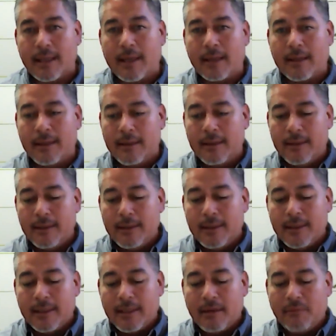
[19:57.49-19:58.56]
that
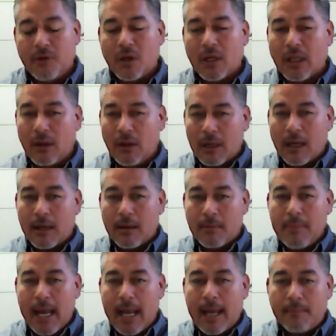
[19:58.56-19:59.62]
if you can look at a
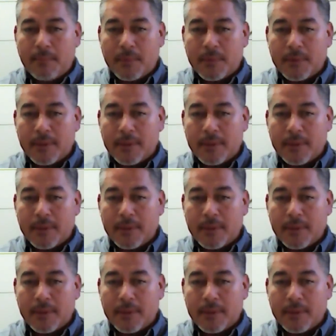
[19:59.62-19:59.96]
map